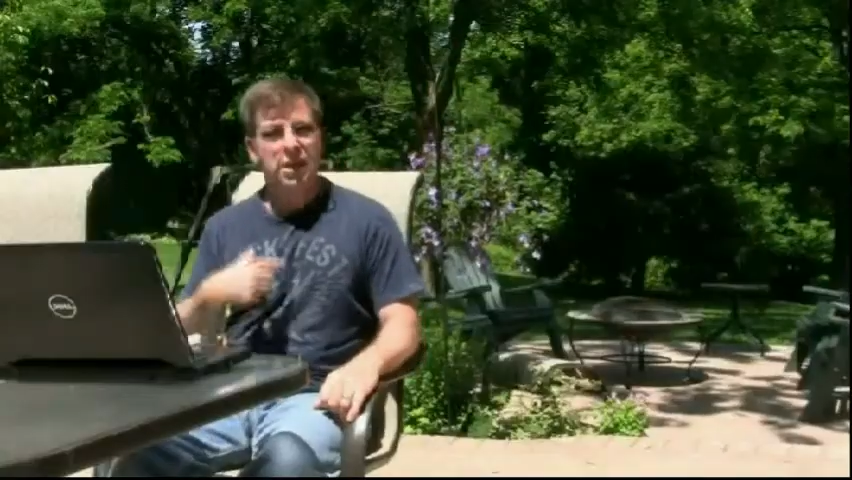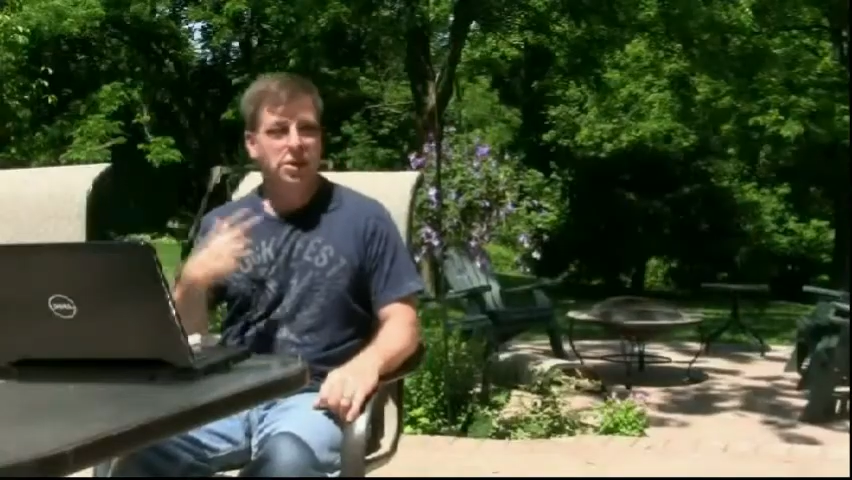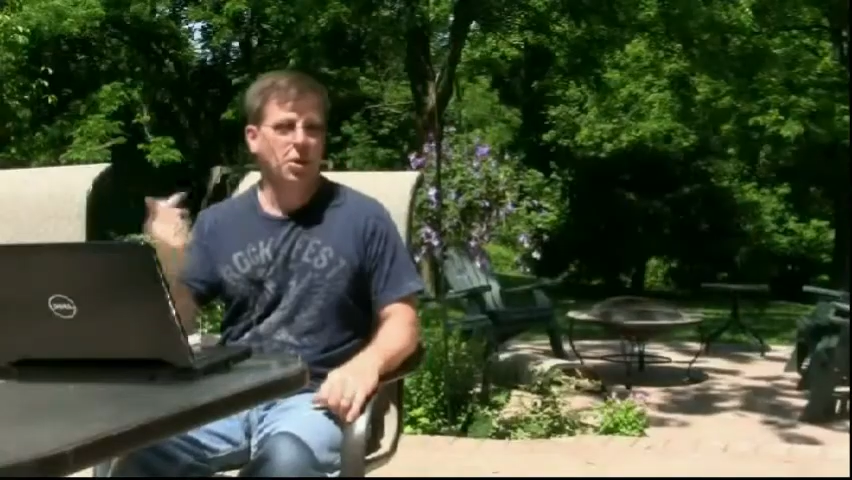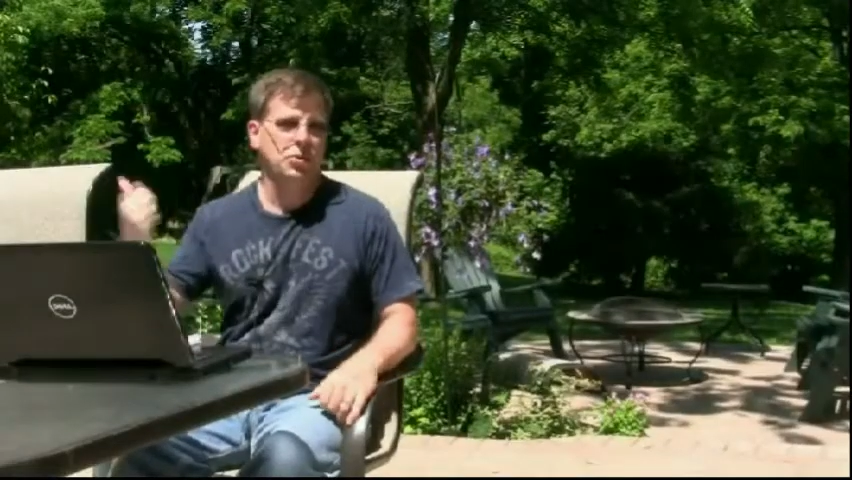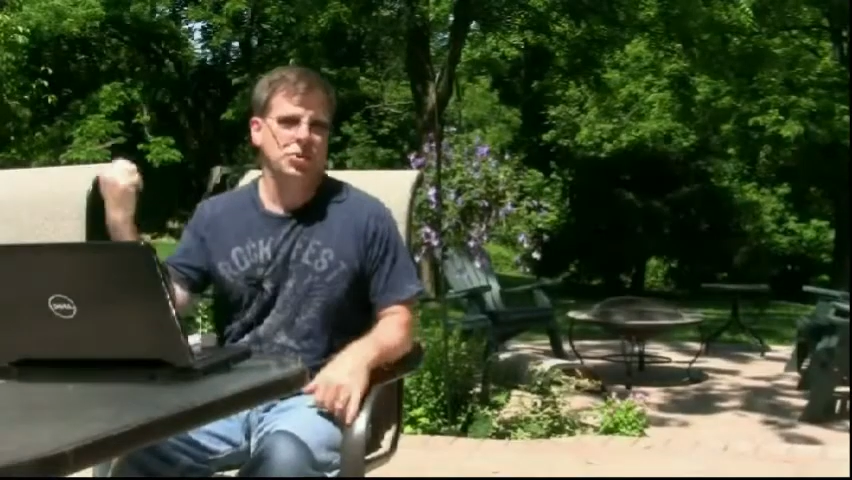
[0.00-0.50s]

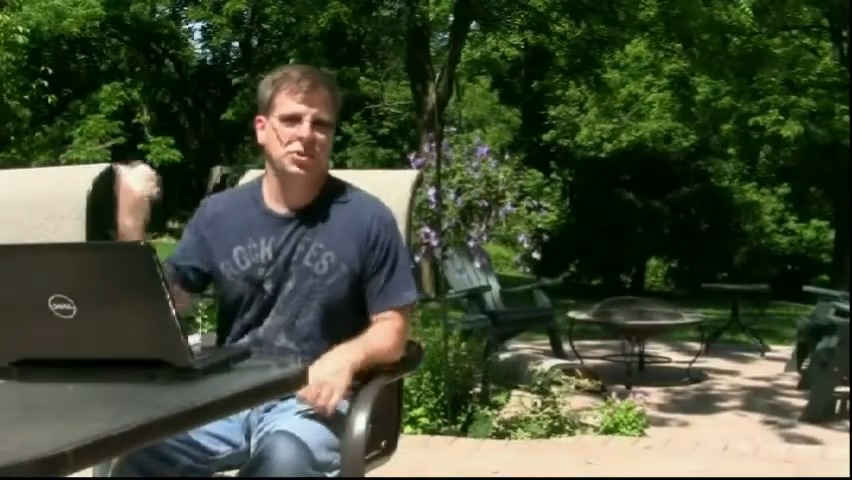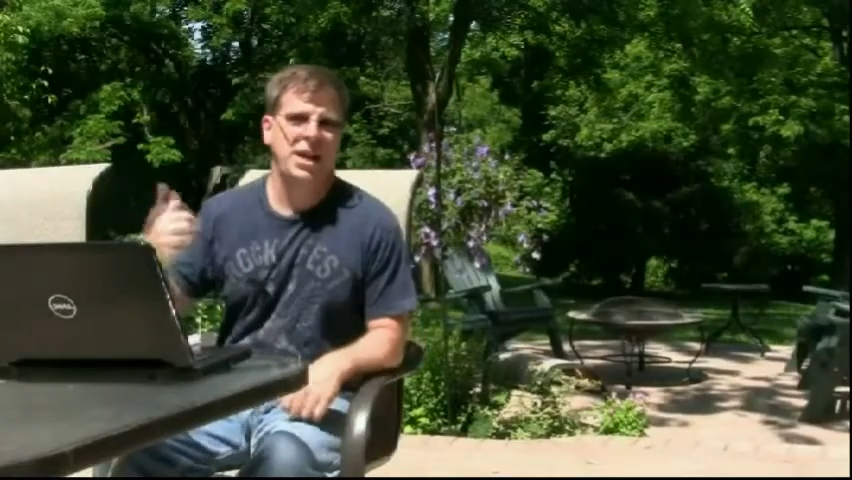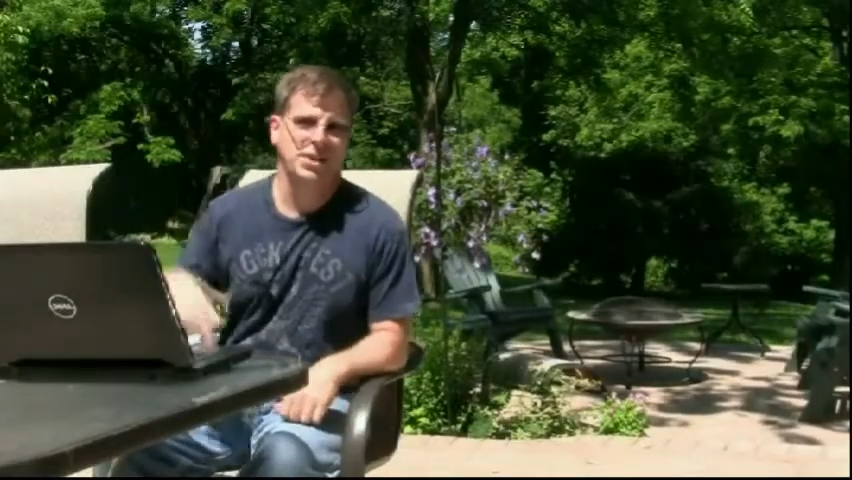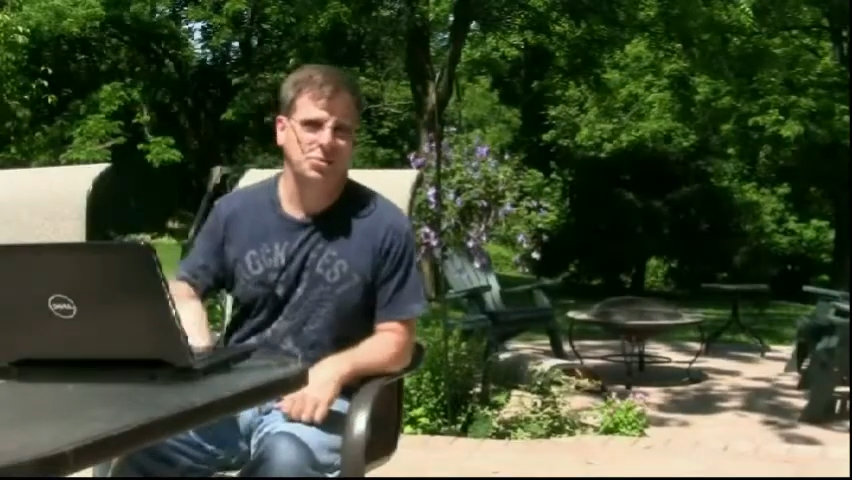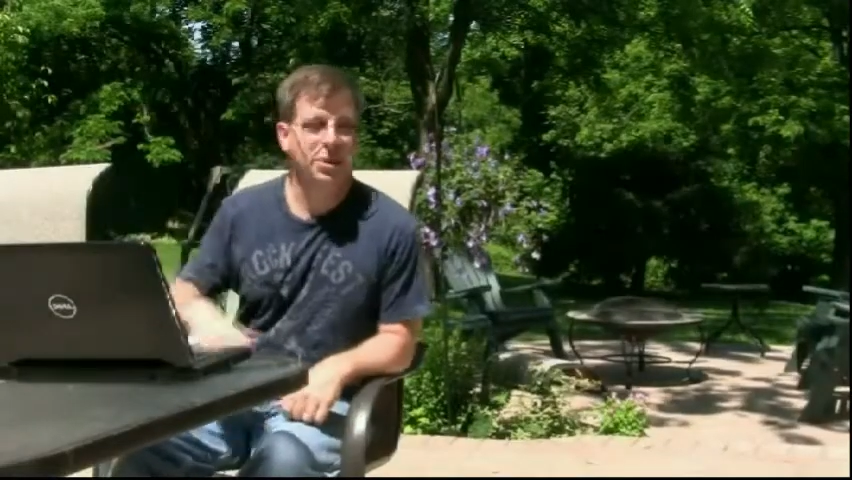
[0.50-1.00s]
coaches
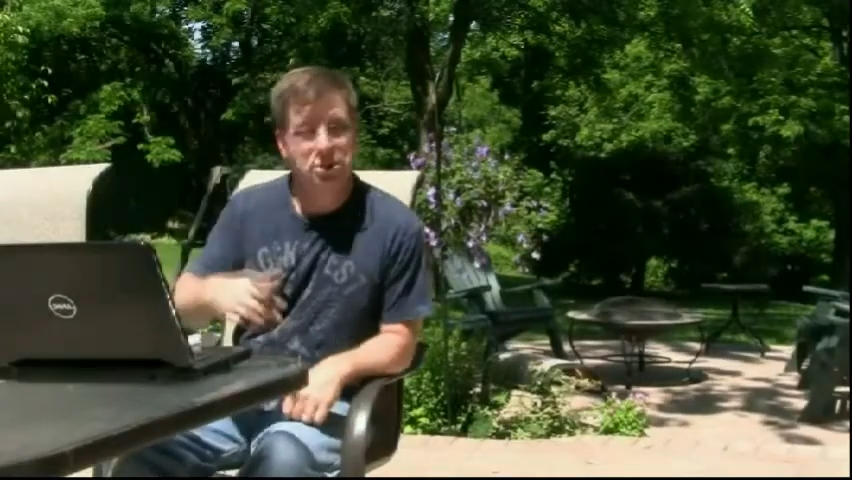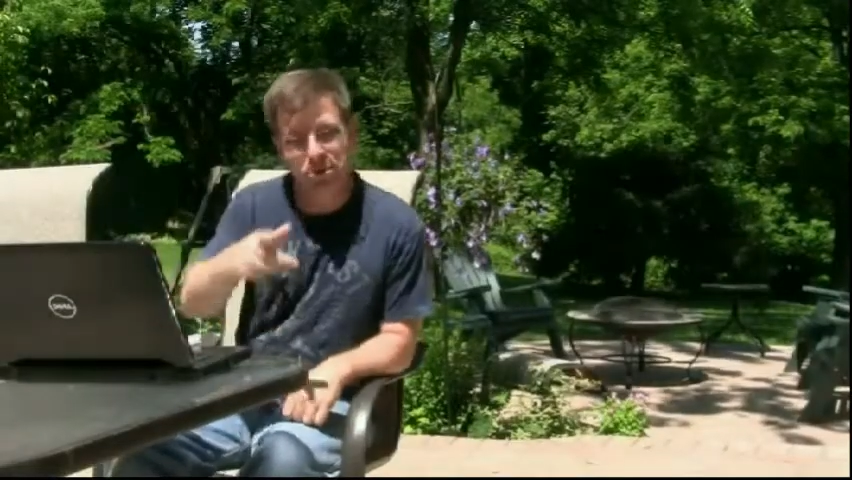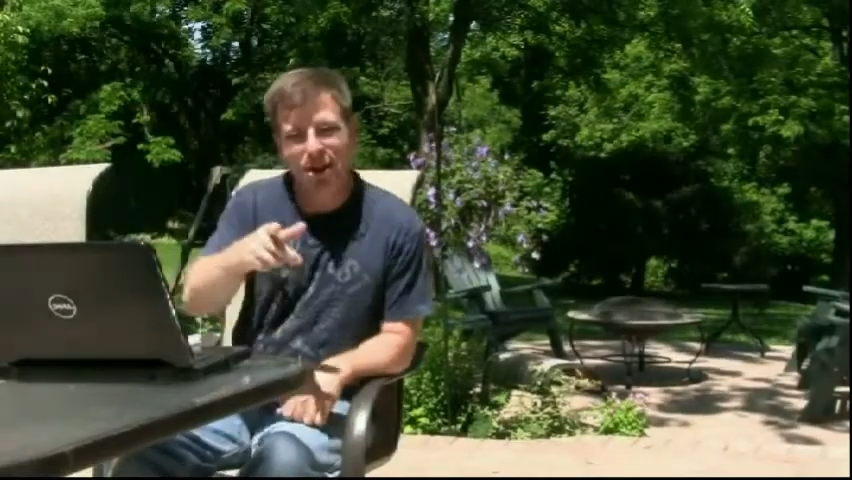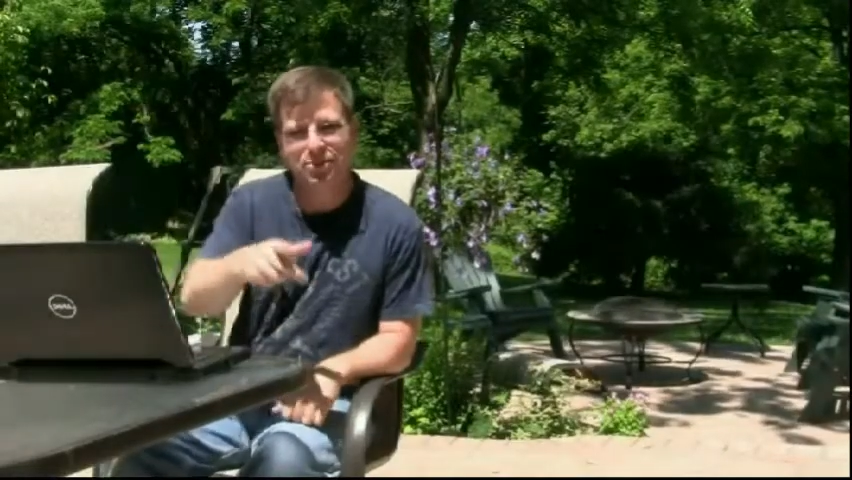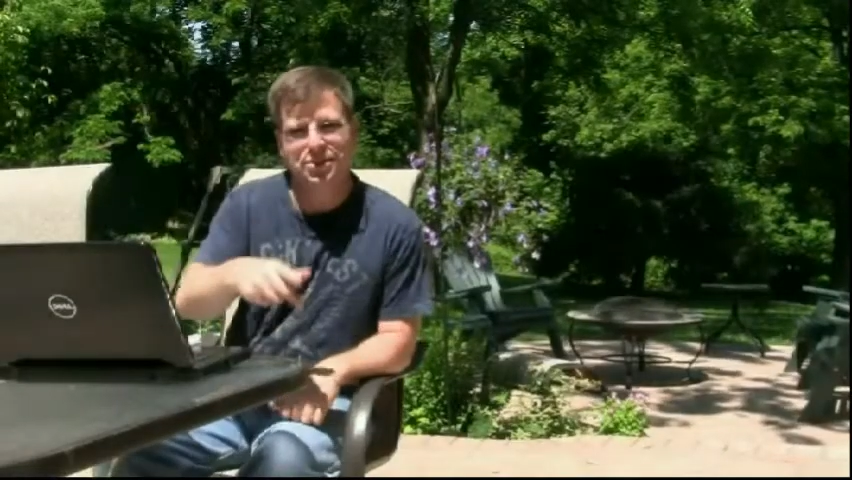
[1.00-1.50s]
last week, you
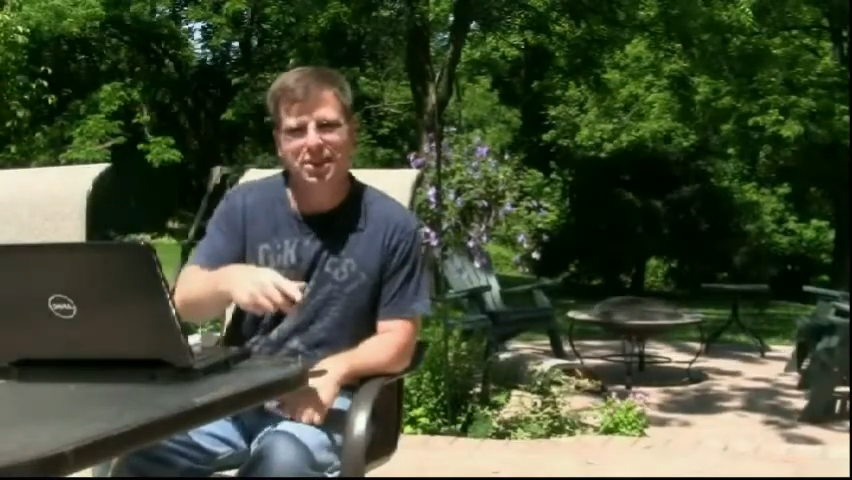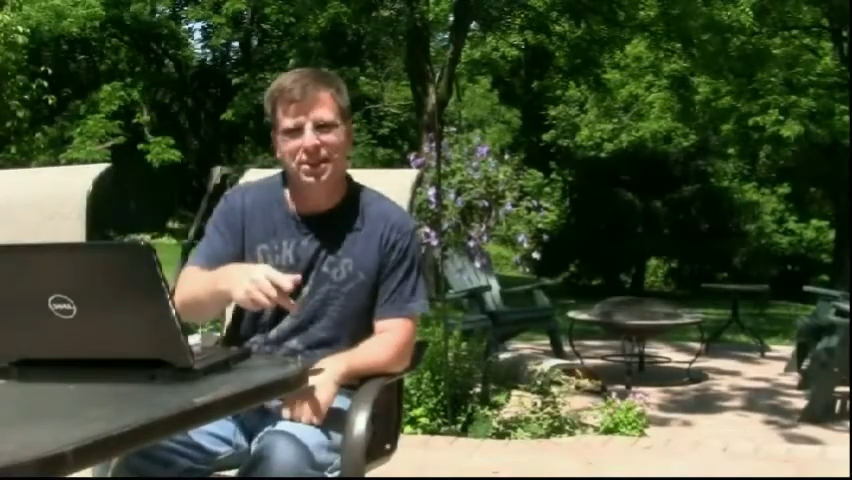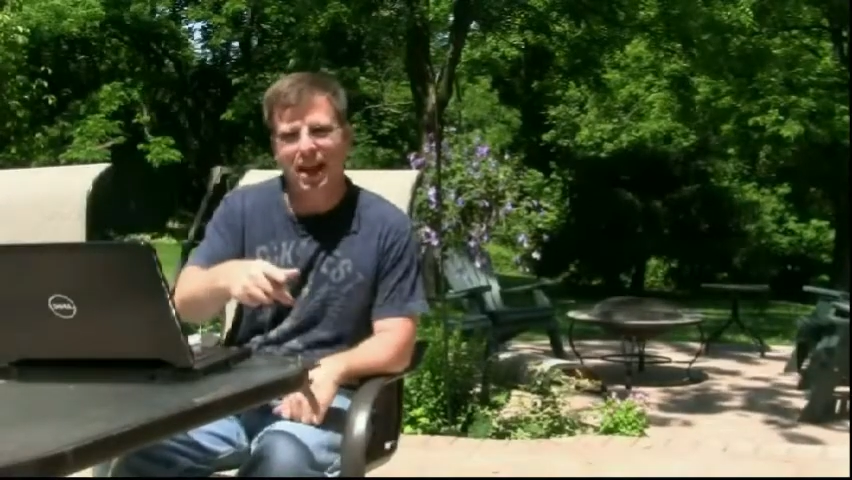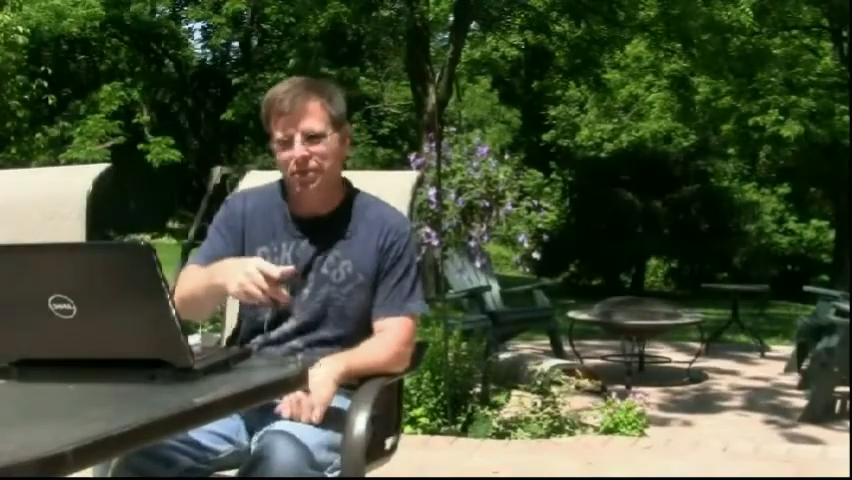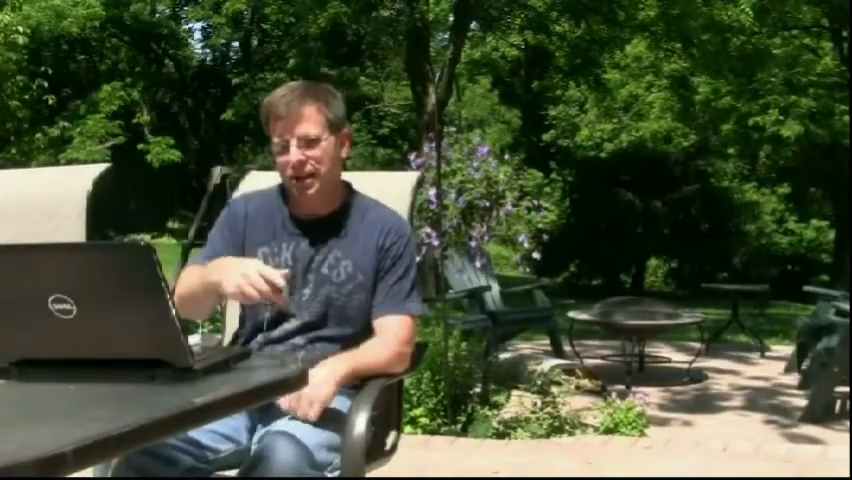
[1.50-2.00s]
may have seen
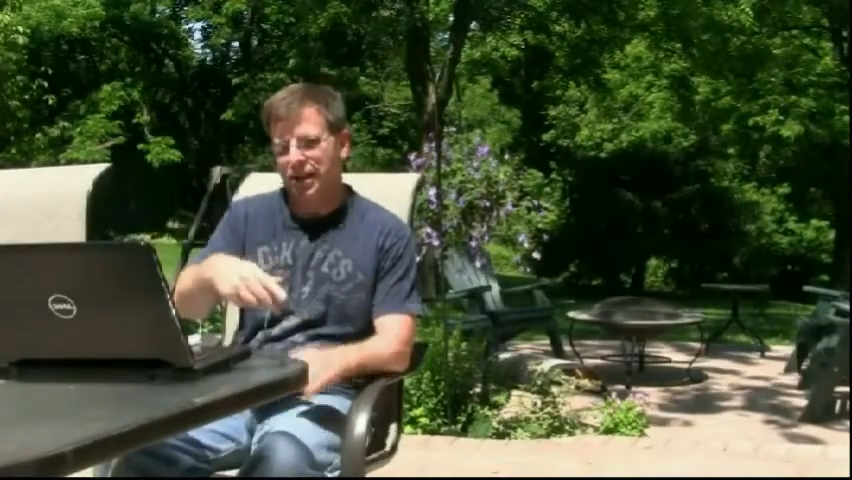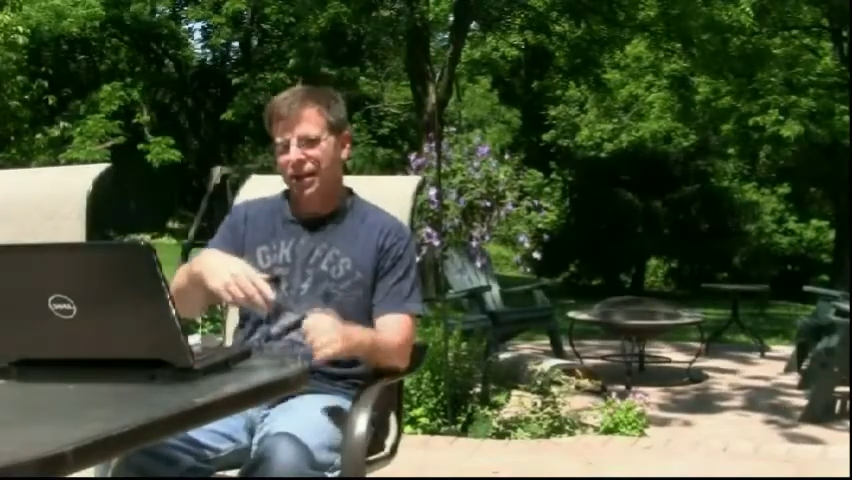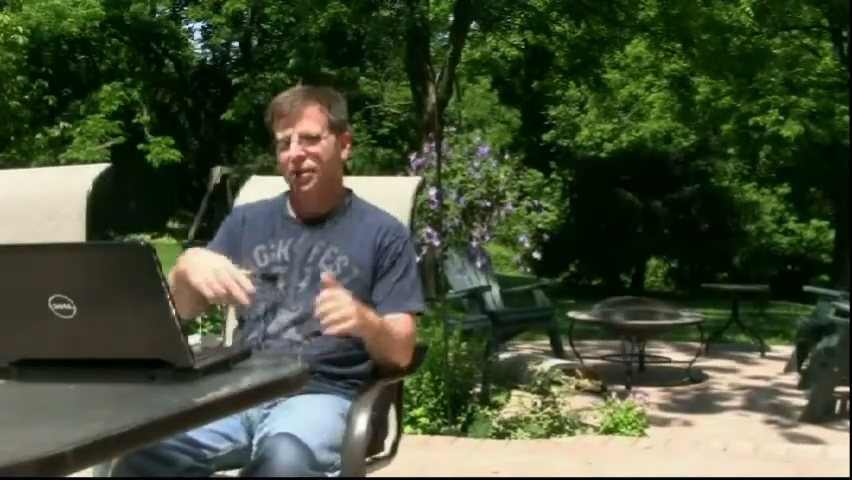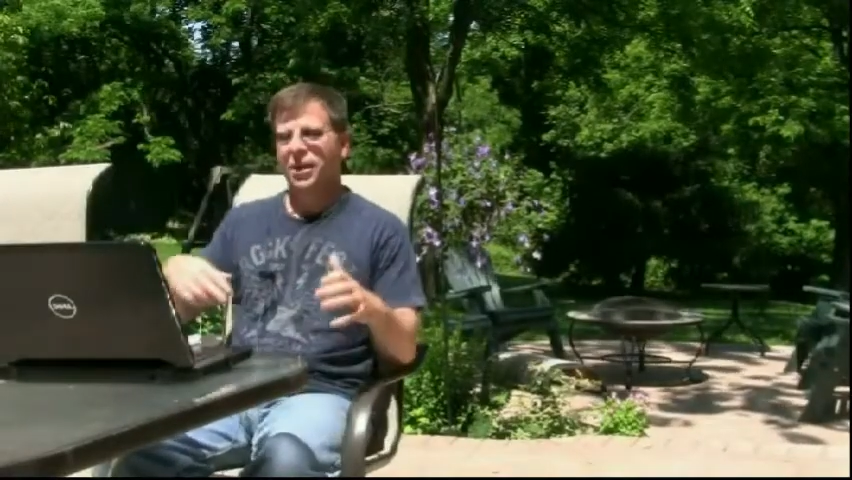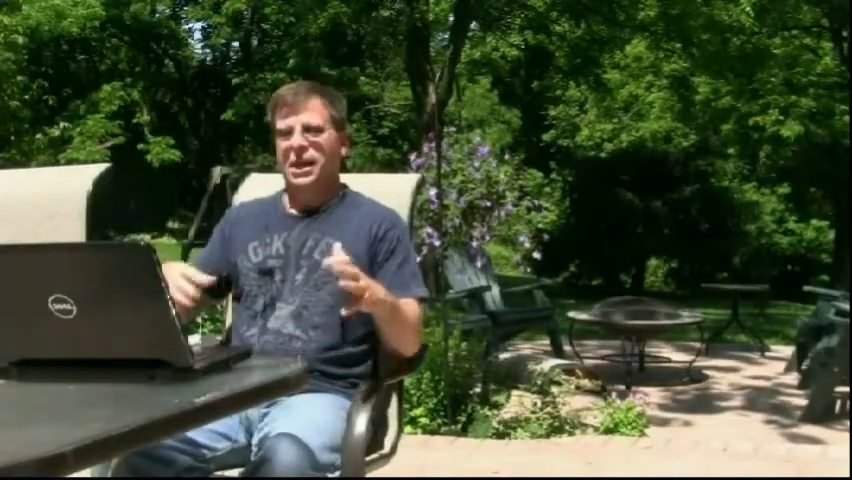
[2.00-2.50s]
that
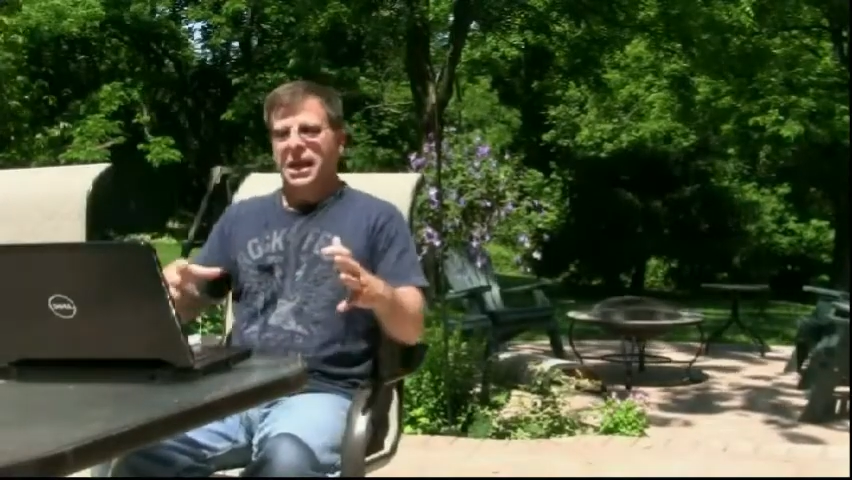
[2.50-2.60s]
video,